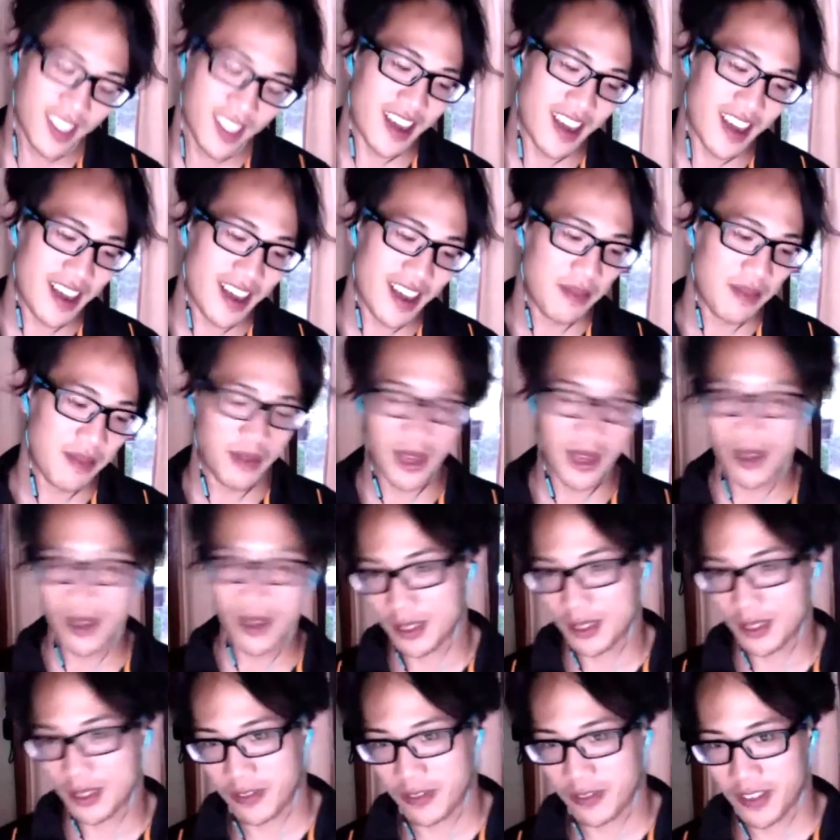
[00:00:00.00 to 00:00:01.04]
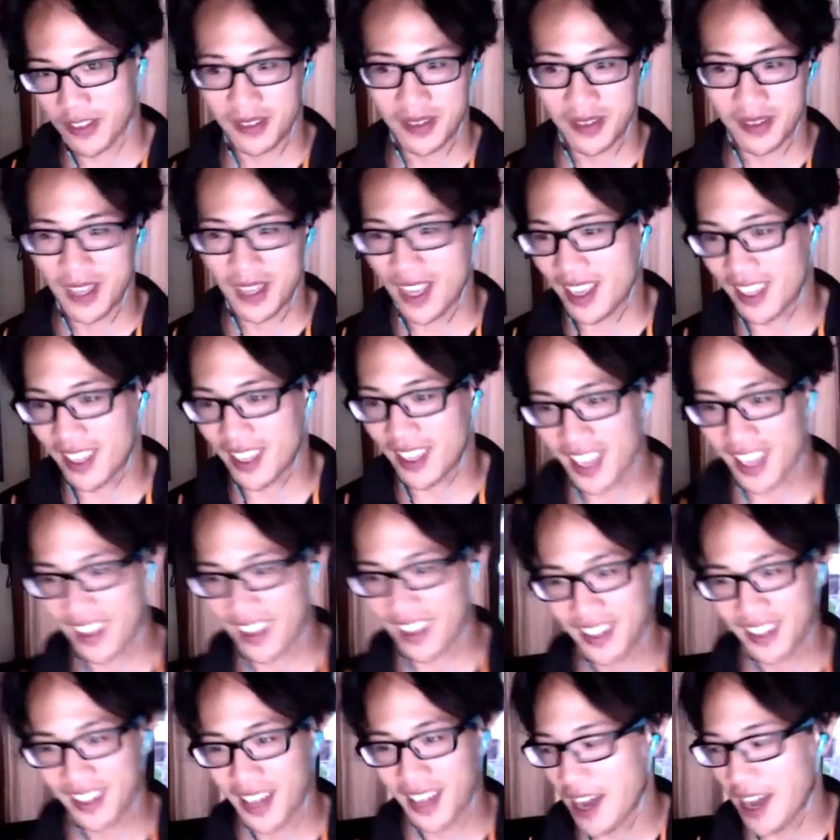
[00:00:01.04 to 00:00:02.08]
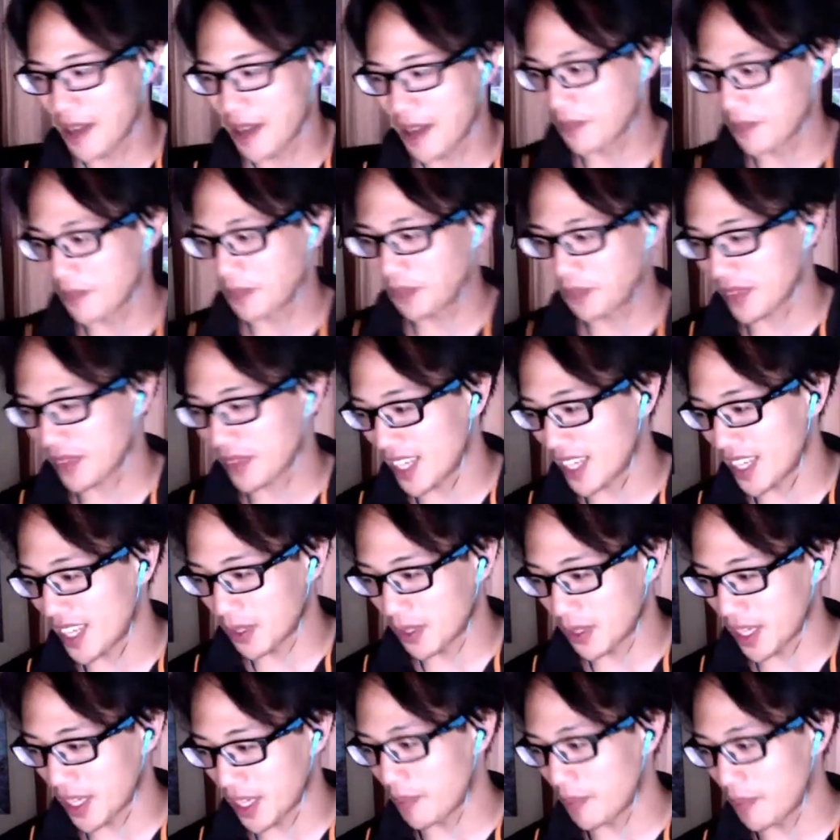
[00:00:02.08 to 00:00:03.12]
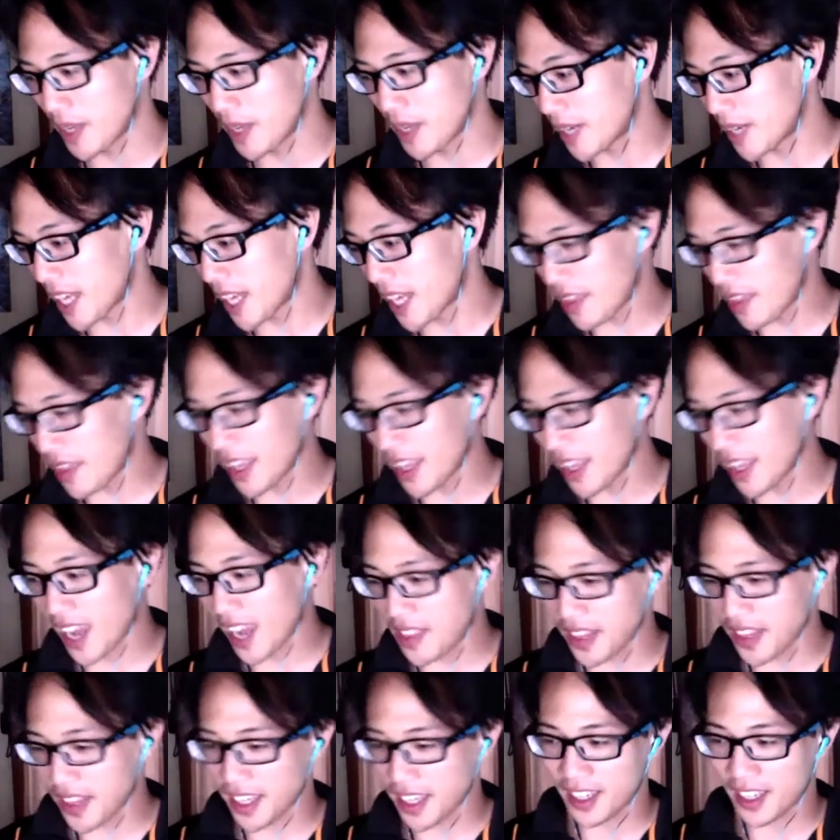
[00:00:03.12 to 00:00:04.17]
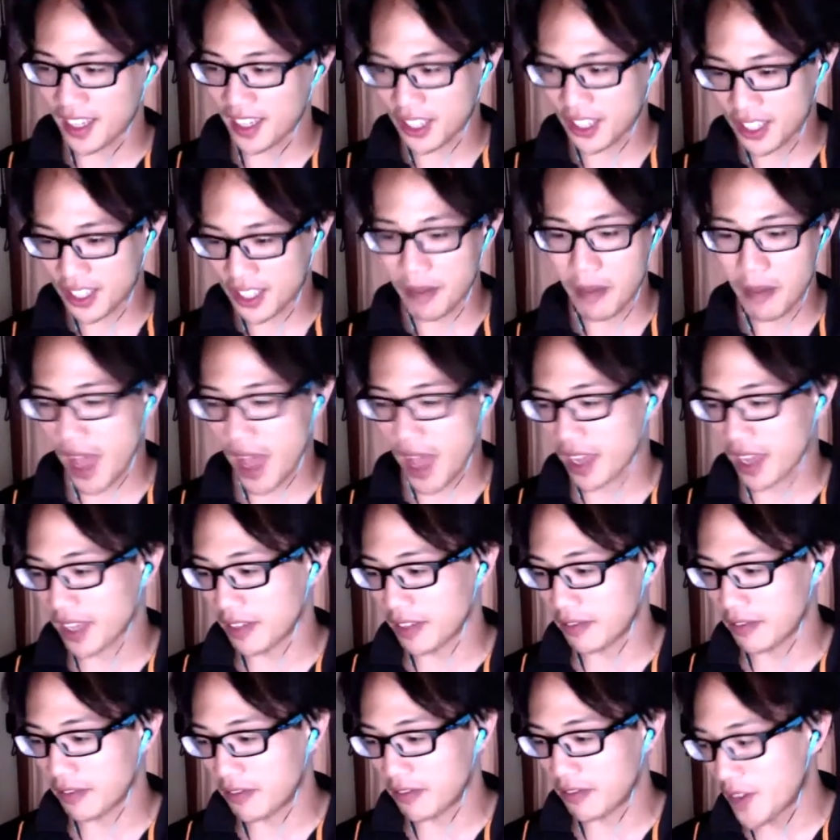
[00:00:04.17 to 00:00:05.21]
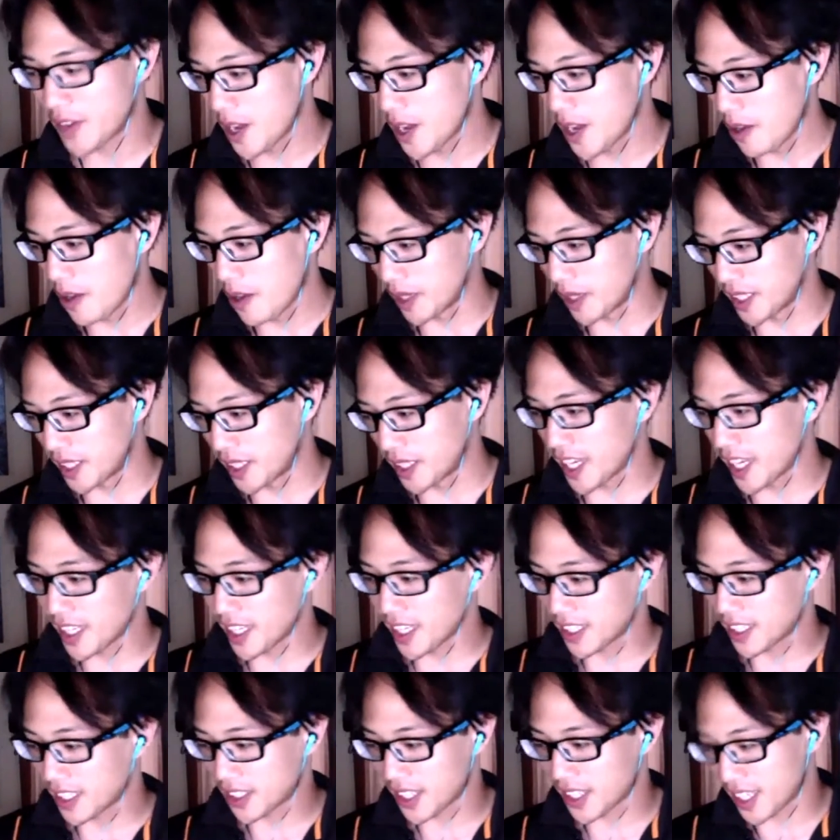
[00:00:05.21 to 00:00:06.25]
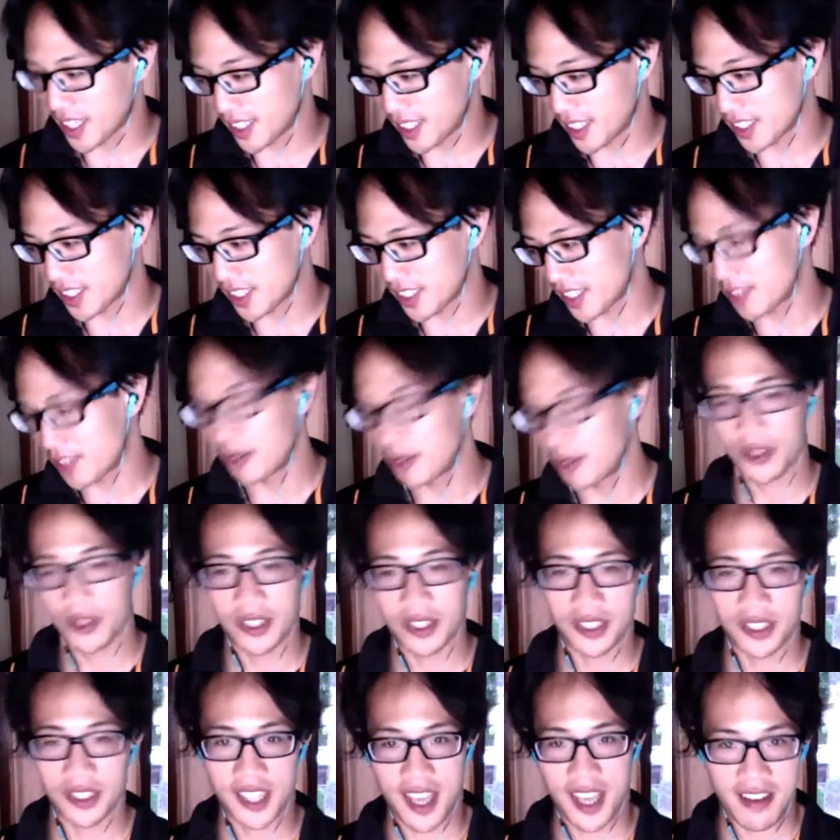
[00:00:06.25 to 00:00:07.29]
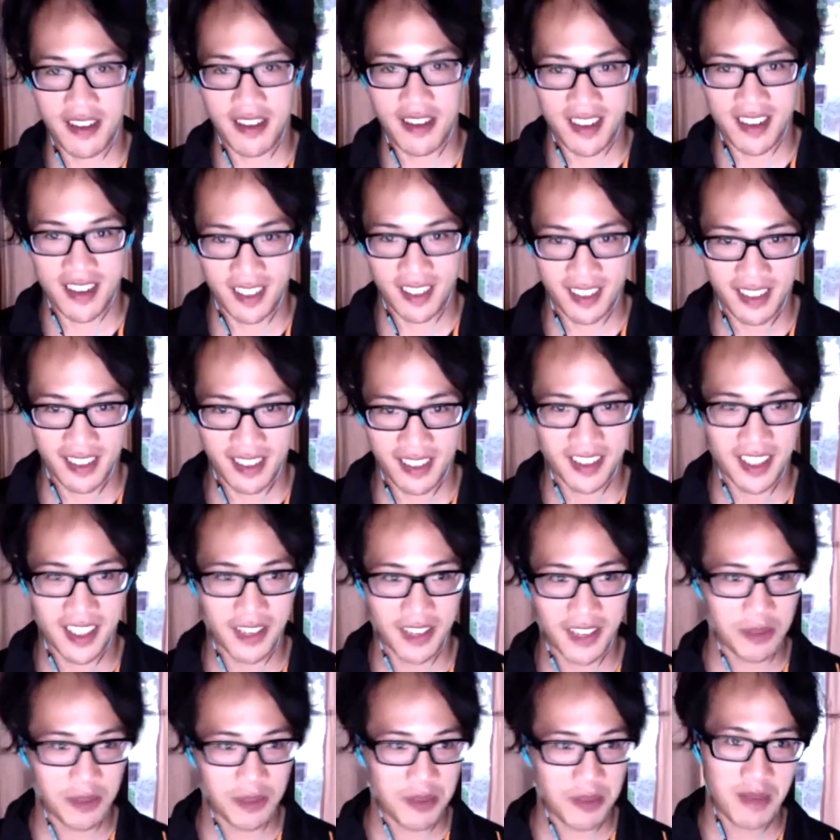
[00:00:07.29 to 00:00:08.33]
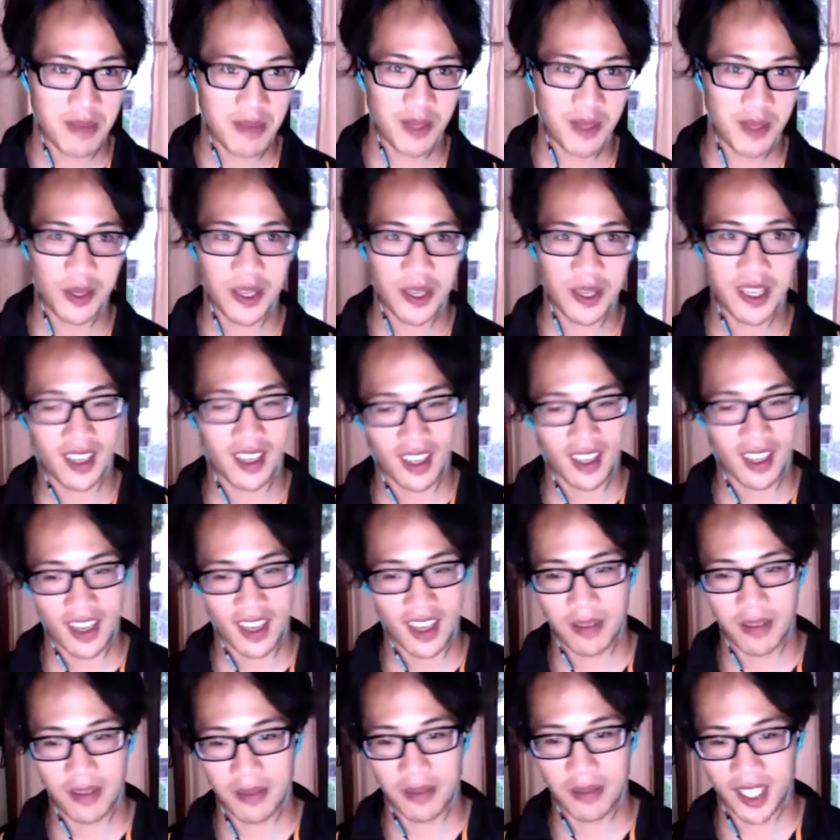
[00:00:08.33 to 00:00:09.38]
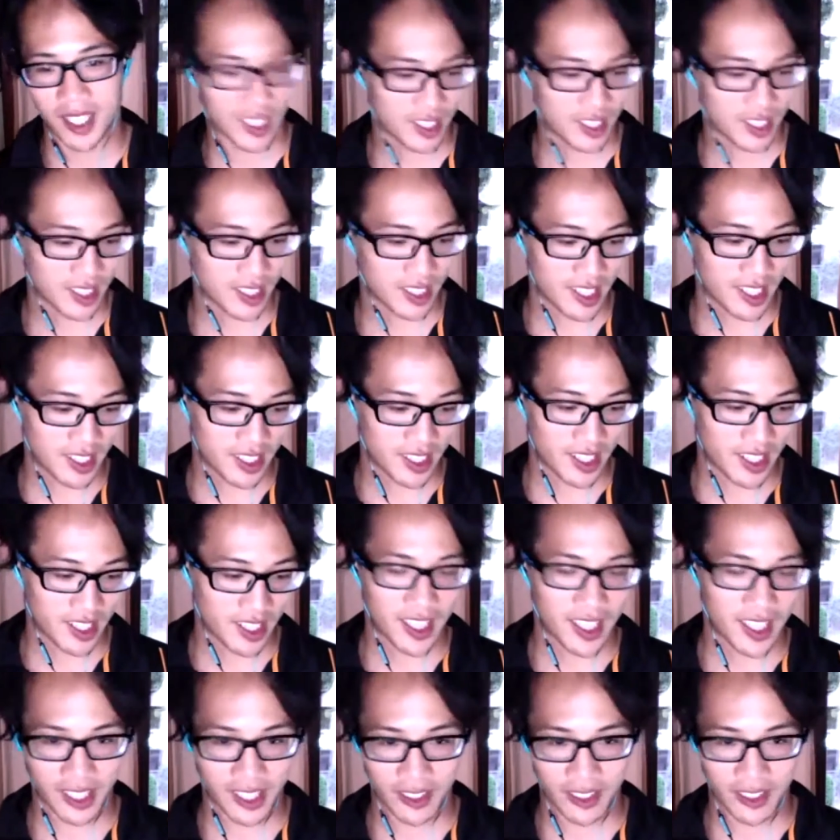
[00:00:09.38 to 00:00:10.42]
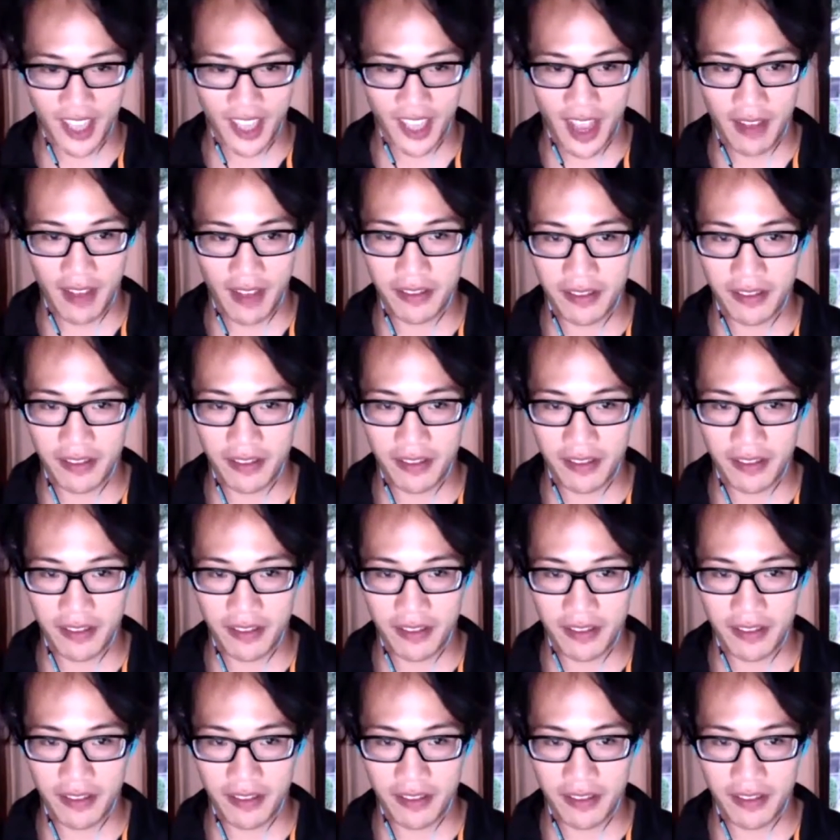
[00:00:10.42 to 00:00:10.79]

But it was a fun, it's one, but I think it could come back if one day I decide to cool things down and give some time to it. It is a nice skill to have.